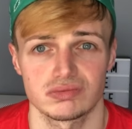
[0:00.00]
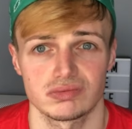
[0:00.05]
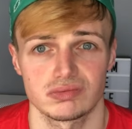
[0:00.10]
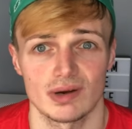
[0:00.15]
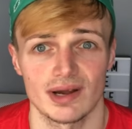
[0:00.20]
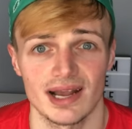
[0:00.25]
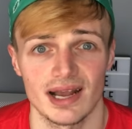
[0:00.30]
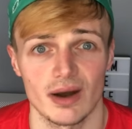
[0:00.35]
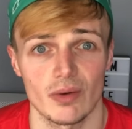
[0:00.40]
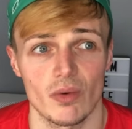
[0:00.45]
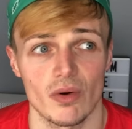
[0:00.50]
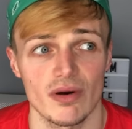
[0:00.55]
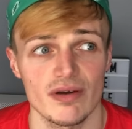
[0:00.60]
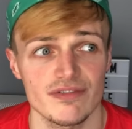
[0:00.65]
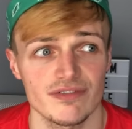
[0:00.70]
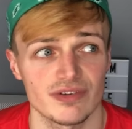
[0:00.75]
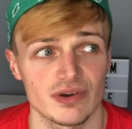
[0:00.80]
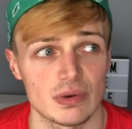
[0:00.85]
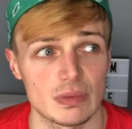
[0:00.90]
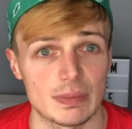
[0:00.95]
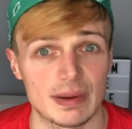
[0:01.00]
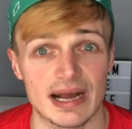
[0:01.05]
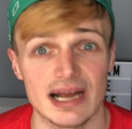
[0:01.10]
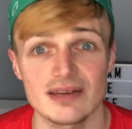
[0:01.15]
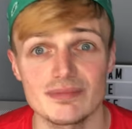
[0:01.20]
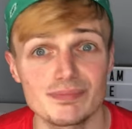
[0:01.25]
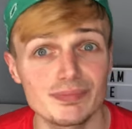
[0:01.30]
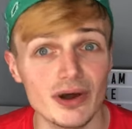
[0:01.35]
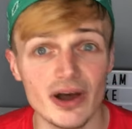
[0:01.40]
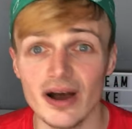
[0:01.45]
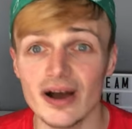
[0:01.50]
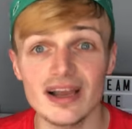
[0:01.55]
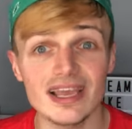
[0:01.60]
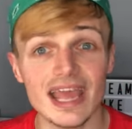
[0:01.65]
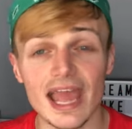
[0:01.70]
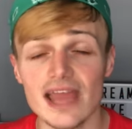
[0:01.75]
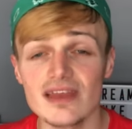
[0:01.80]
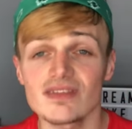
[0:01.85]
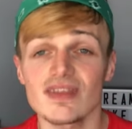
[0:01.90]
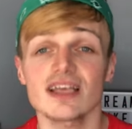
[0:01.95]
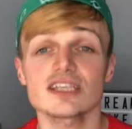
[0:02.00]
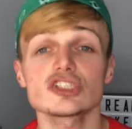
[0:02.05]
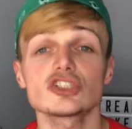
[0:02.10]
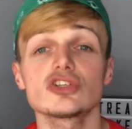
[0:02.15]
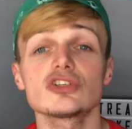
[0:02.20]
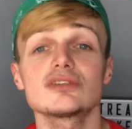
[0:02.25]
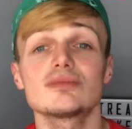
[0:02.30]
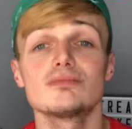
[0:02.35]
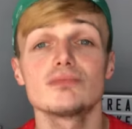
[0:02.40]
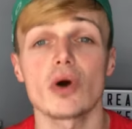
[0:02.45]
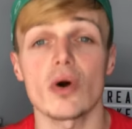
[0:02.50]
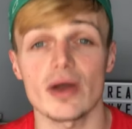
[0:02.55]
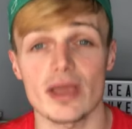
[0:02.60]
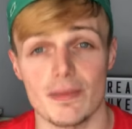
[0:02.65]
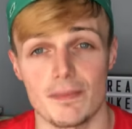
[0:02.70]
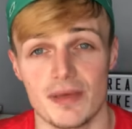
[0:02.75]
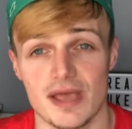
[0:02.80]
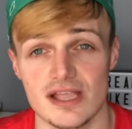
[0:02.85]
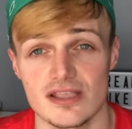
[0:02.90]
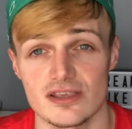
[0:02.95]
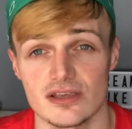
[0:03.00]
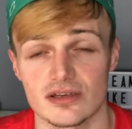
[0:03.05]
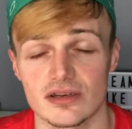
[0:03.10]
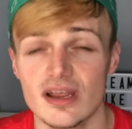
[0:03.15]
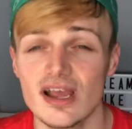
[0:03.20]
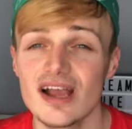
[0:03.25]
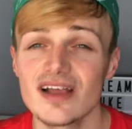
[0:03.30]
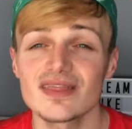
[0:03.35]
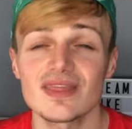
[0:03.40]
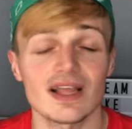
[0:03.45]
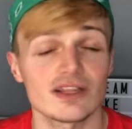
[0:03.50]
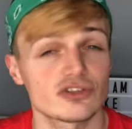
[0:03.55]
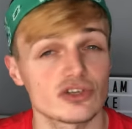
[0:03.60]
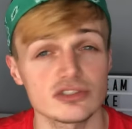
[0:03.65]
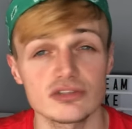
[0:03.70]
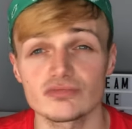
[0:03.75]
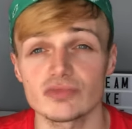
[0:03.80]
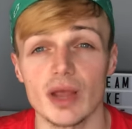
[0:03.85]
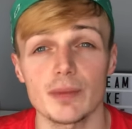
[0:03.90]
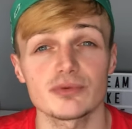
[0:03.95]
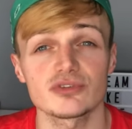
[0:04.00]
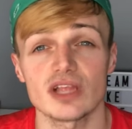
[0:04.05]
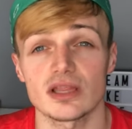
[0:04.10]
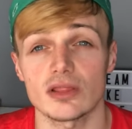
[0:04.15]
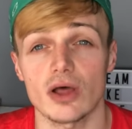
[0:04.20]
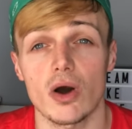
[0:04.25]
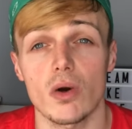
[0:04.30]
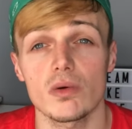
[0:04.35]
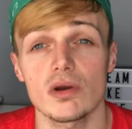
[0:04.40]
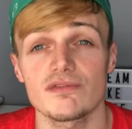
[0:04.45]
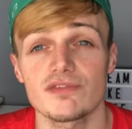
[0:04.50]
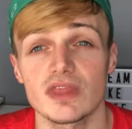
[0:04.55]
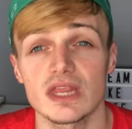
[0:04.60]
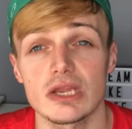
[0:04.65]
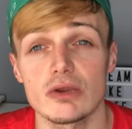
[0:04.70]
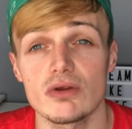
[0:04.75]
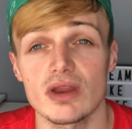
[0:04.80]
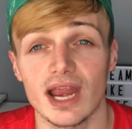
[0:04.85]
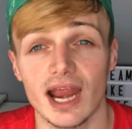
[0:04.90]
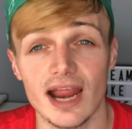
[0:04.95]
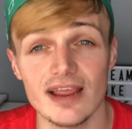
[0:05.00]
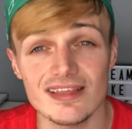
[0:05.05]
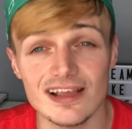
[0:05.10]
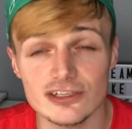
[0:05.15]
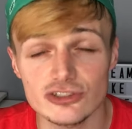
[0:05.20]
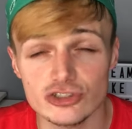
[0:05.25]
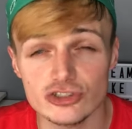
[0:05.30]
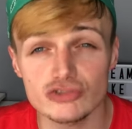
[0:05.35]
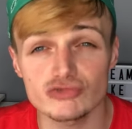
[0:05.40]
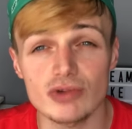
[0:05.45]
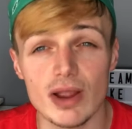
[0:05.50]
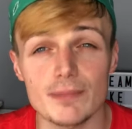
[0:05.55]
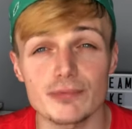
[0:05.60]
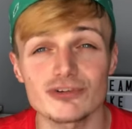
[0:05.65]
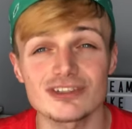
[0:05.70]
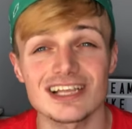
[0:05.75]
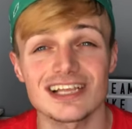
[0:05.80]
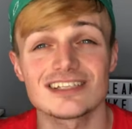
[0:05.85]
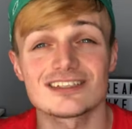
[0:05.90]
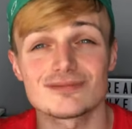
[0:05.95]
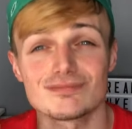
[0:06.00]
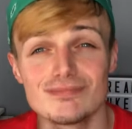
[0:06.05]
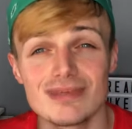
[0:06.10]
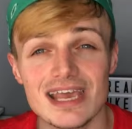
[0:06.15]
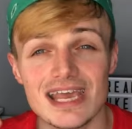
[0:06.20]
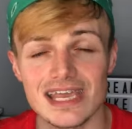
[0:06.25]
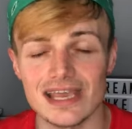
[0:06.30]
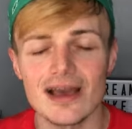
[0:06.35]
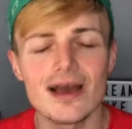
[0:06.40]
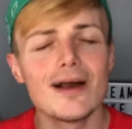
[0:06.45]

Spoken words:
Wow, I feel bad. But again, that's just my opinion. That doesn't represent the whole of the UK, that just represents me.